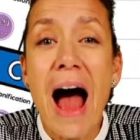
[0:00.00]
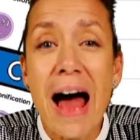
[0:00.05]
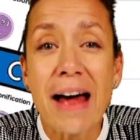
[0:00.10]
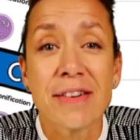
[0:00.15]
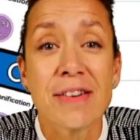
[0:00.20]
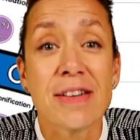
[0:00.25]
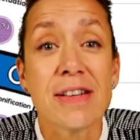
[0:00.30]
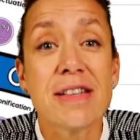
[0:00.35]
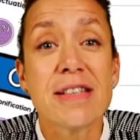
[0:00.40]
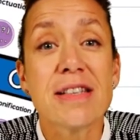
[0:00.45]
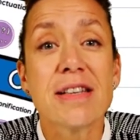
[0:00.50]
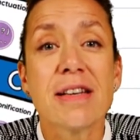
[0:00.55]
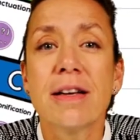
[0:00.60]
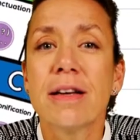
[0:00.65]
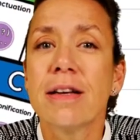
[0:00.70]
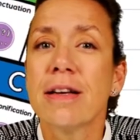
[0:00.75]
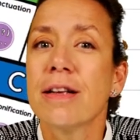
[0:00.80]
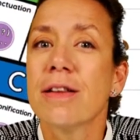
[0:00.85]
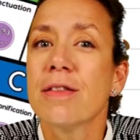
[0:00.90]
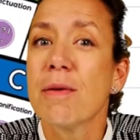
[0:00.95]
And
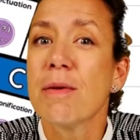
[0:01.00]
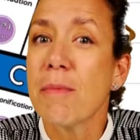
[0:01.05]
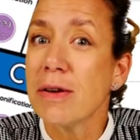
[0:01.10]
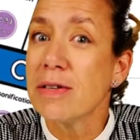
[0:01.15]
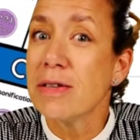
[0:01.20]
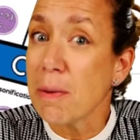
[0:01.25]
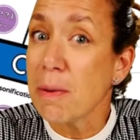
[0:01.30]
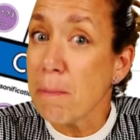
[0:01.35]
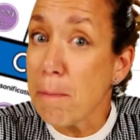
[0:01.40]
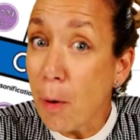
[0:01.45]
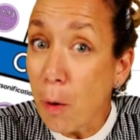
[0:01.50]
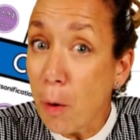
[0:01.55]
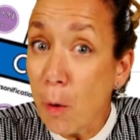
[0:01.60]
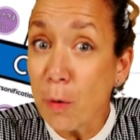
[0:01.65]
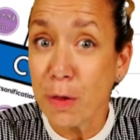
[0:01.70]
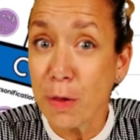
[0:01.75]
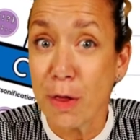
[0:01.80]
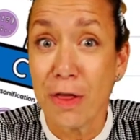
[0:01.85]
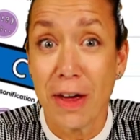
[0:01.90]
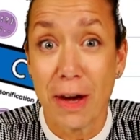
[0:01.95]
the most
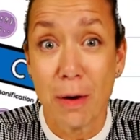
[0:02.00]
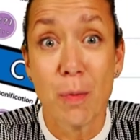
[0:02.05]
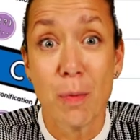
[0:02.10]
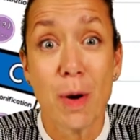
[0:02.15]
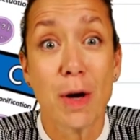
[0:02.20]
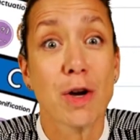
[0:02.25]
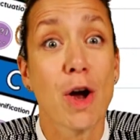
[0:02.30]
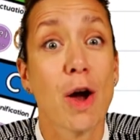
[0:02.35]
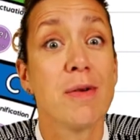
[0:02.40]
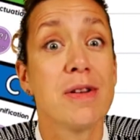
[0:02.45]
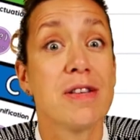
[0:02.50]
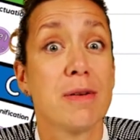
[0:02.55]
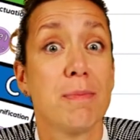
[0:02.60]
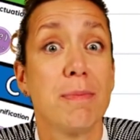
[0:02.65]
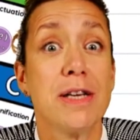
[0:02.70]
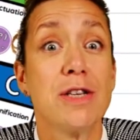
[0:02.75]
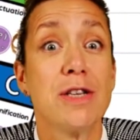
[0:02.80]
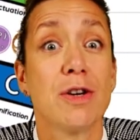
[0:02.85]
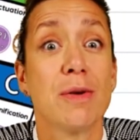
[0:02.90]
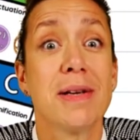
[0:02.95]
important thing we're going to
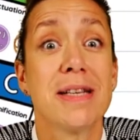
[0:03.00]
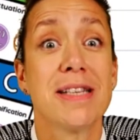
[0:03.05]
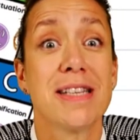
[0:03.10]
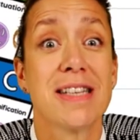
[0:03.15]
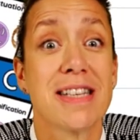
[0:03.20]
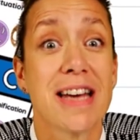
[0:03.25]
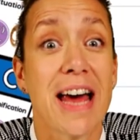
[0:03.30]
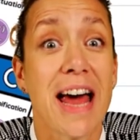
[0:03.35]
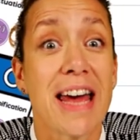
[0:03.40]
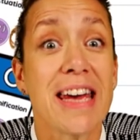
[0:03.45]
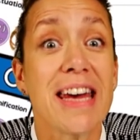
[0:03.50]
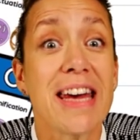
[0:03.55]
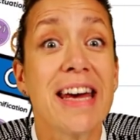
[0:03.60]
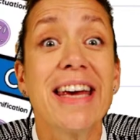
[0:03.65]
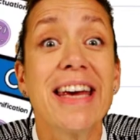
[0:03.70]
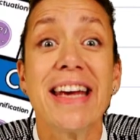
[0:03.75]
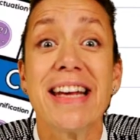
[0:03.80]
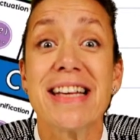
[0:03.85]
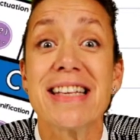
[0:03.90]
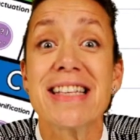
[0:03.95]
be doing today
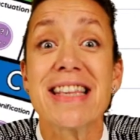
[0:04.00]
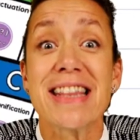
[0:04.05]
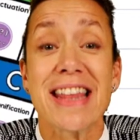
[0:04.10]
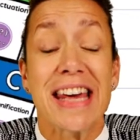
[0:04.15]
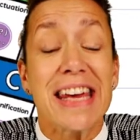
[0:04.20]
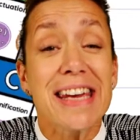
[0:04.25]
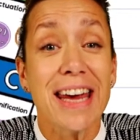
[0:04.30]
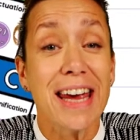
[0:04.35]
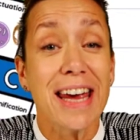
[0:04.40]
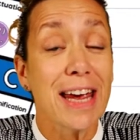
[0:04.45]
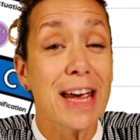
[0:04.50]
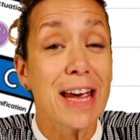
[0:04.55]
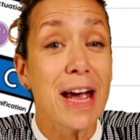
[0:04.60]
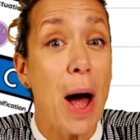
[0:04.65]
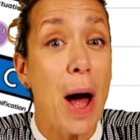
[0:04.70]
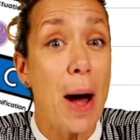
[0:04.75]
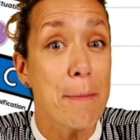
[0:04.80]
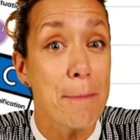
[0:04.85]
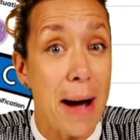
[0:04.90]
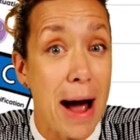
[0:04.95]
is thinking
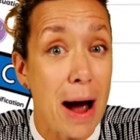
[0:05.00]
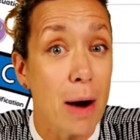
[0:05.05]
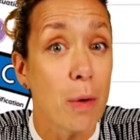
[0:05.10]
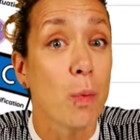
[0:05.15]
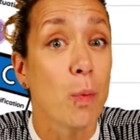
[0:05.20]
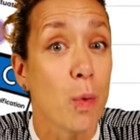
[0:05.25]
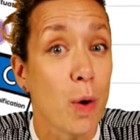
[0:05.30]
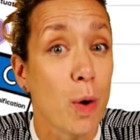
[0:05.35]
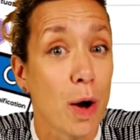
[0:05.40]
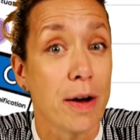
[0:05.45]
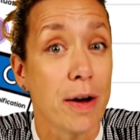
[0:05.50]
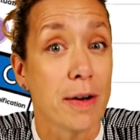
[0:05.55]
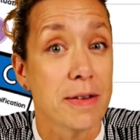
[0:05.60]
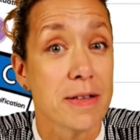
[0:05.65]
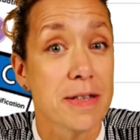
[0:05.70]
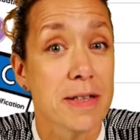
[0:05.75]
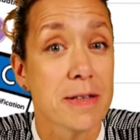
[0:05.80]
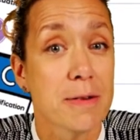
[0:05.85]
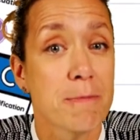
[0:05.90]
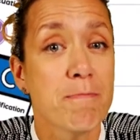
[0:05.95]
about
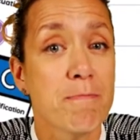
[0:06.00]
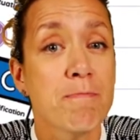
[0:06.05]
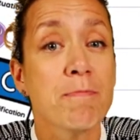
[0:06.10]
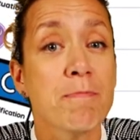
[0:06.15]
words.